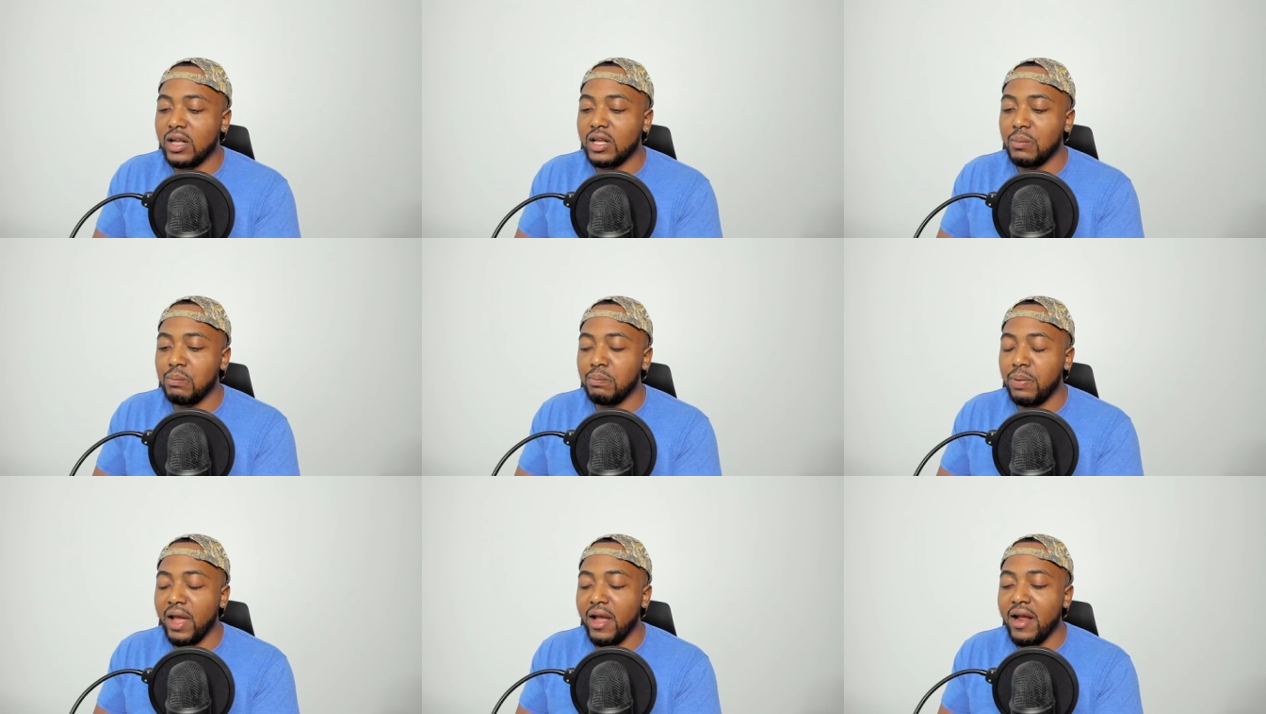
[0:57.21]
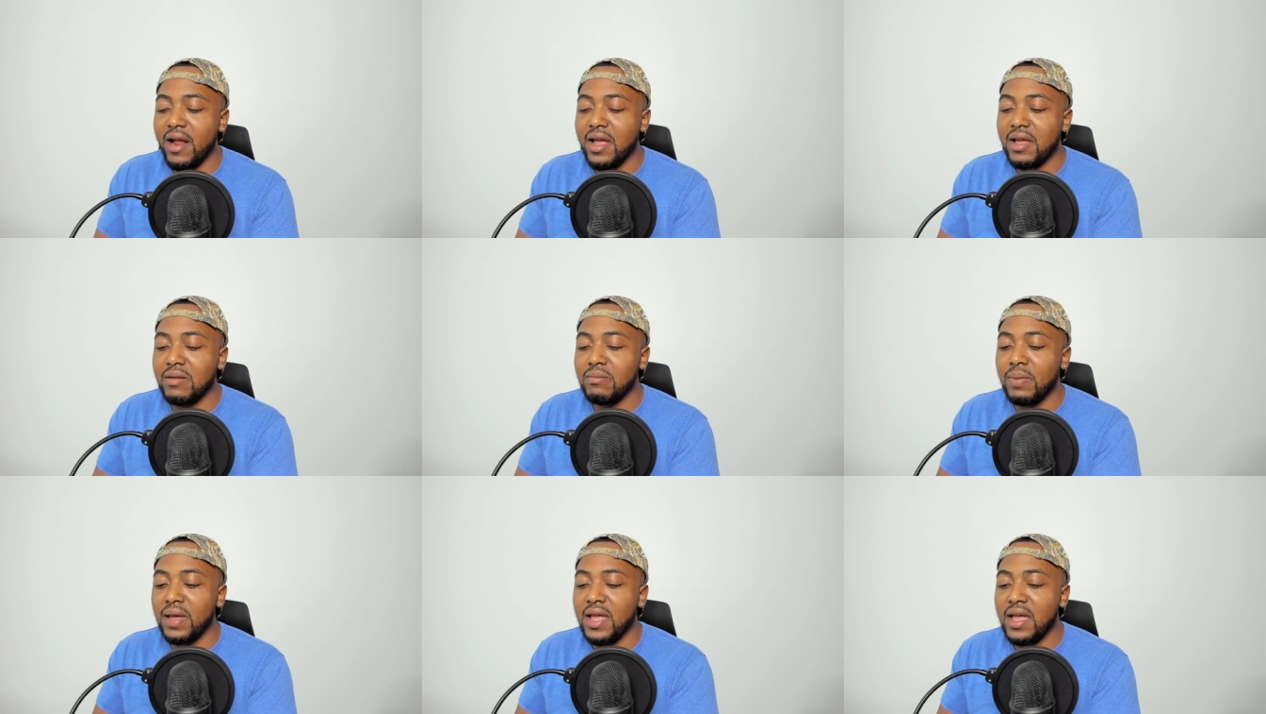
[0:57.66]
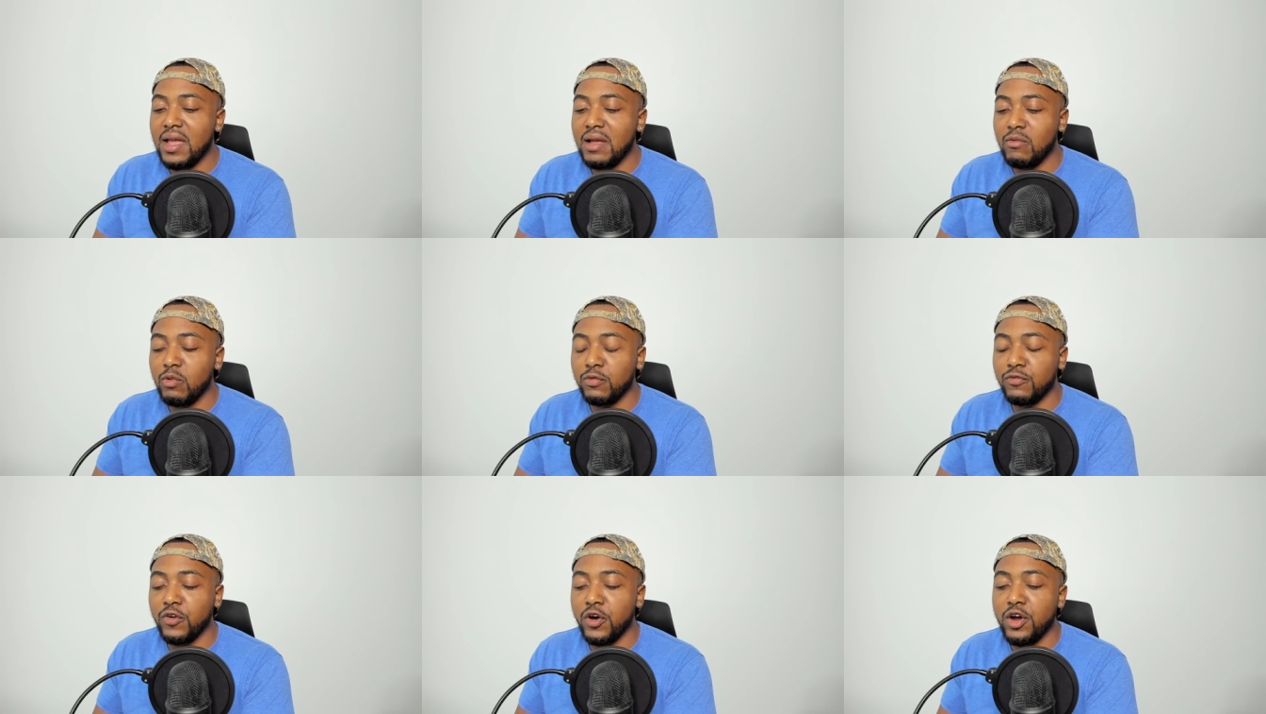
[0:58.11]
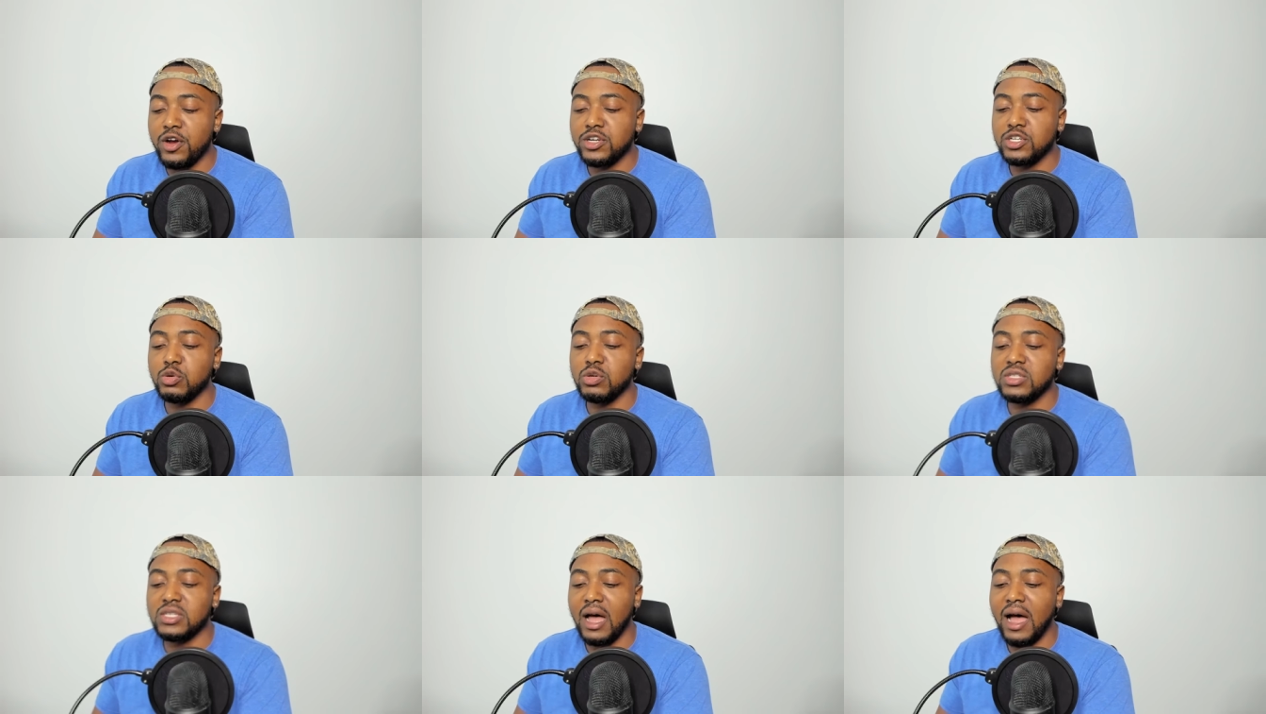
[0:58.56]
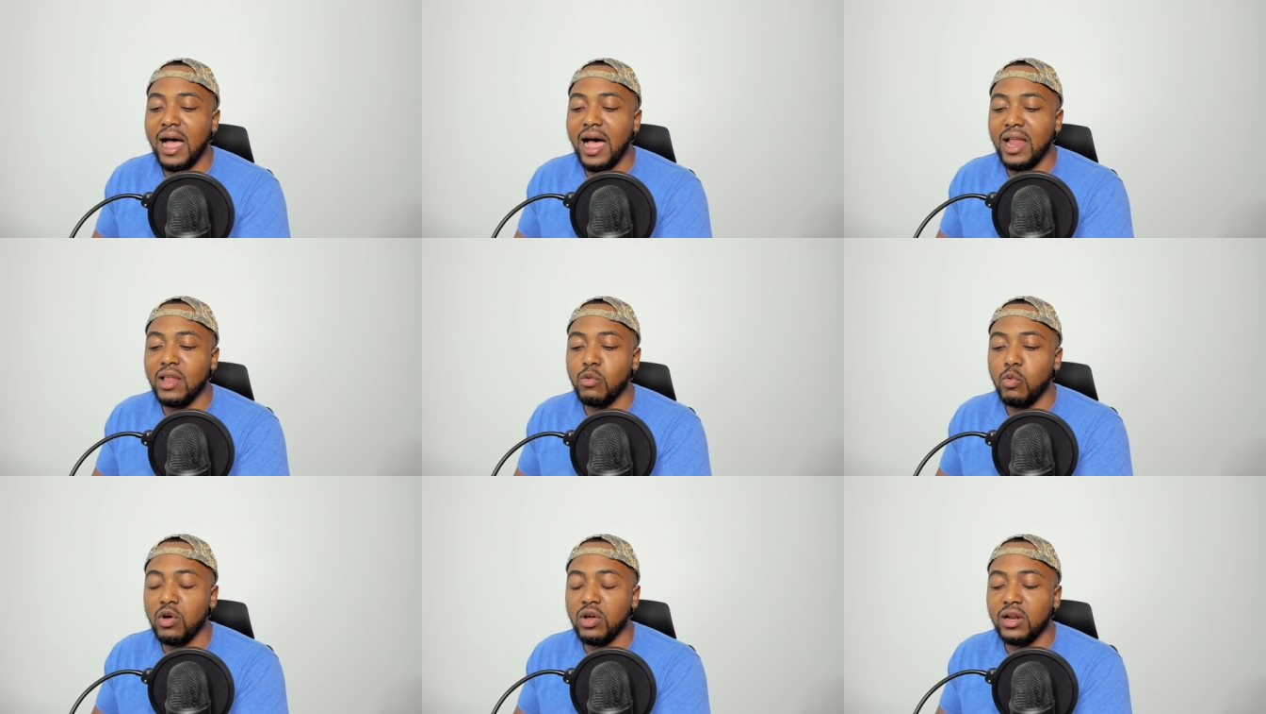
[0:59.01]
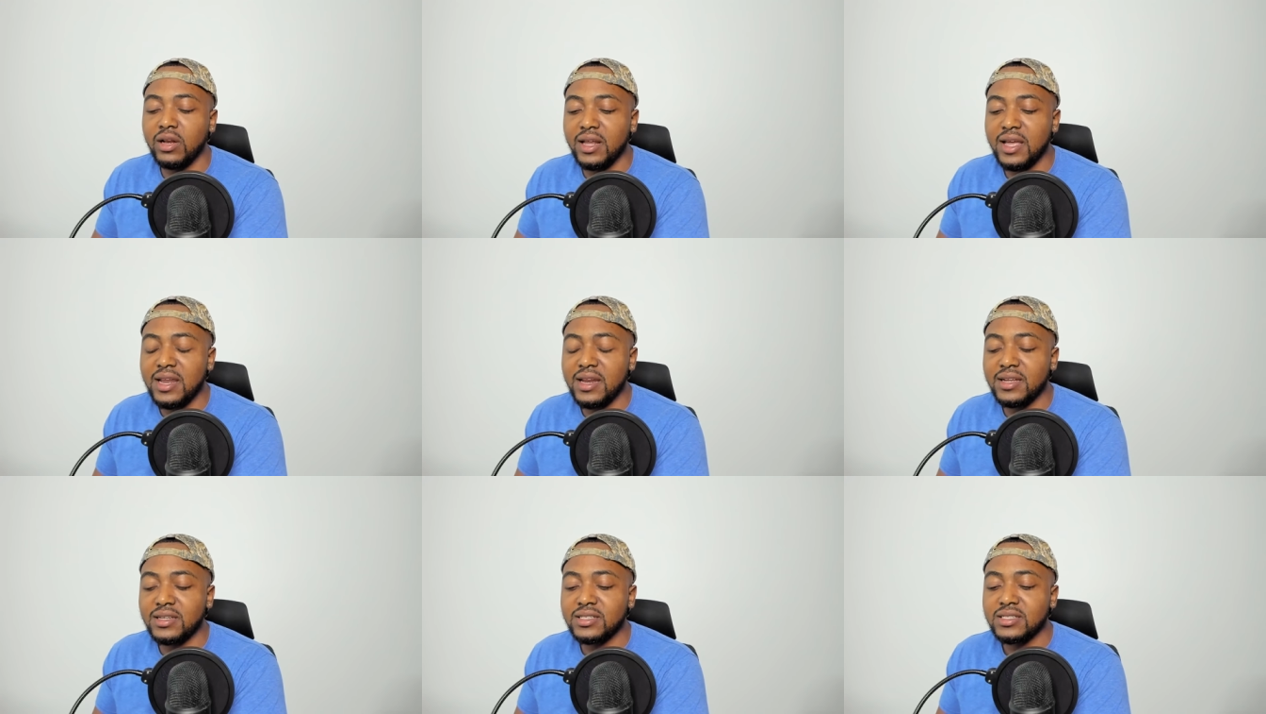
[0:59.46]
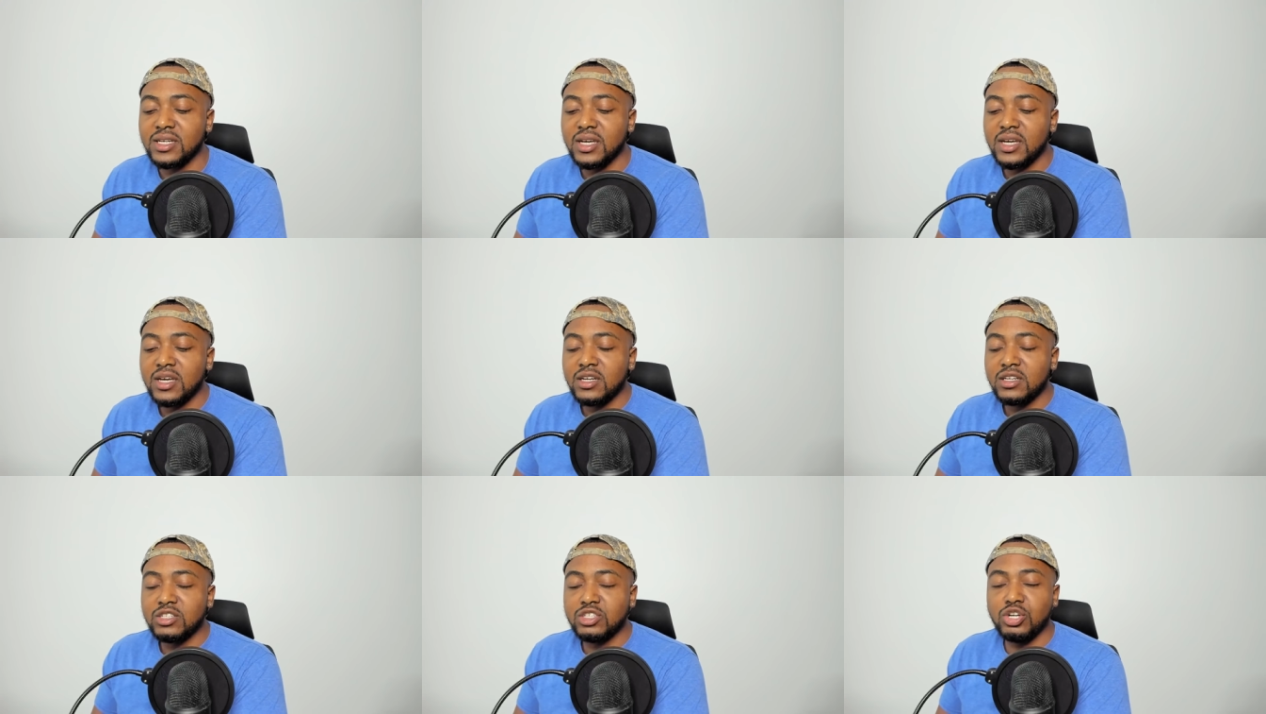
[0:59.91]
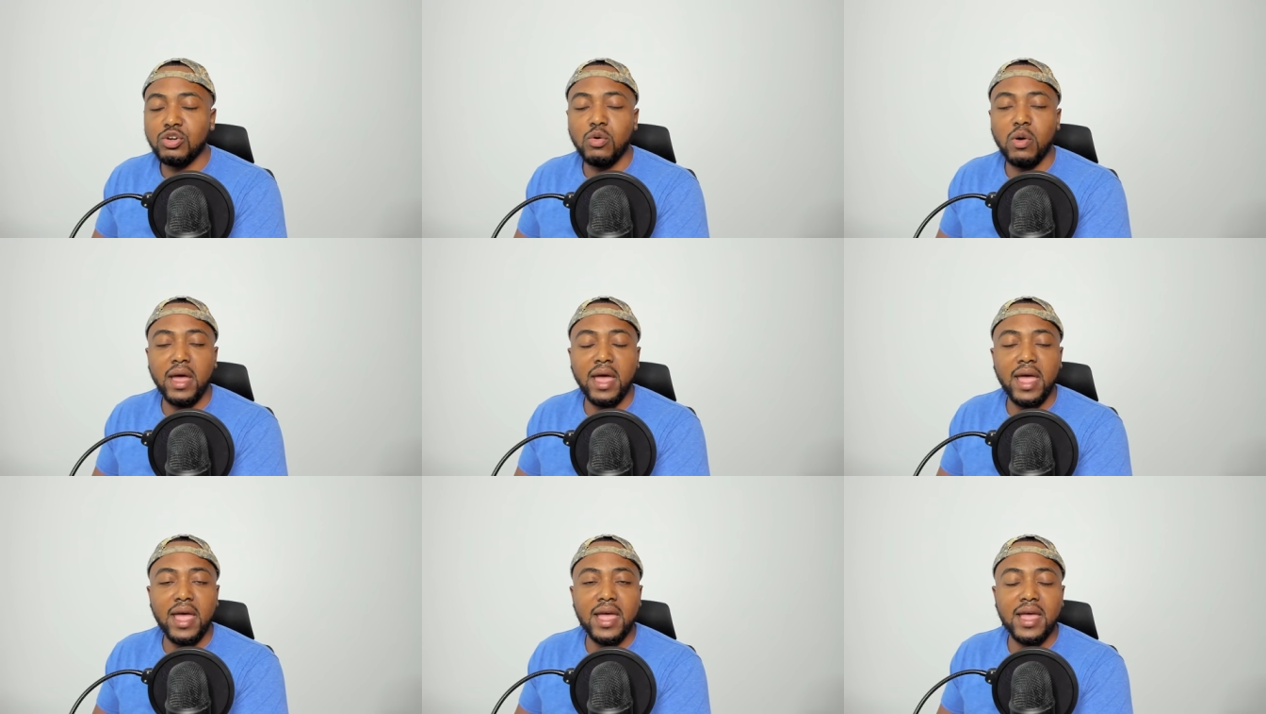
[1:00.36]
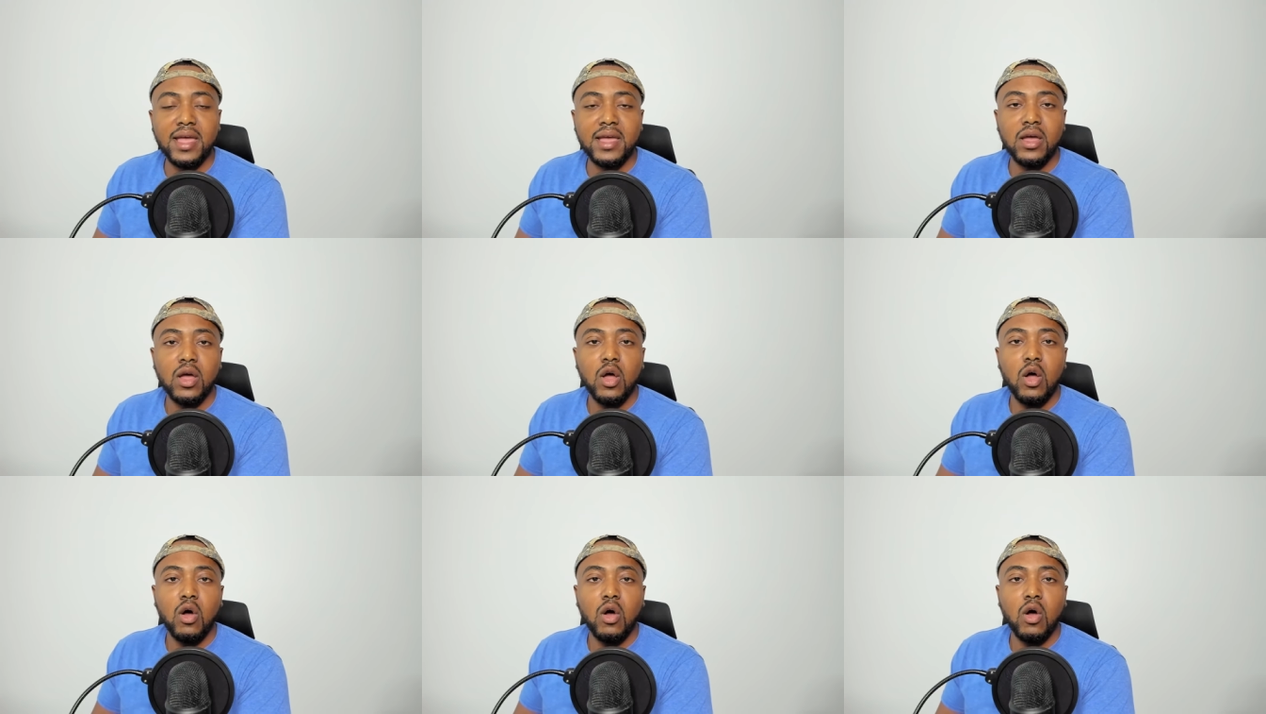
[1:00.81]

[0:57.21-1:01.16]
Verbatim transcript: comparing being referred to as a Hollywood elitist to a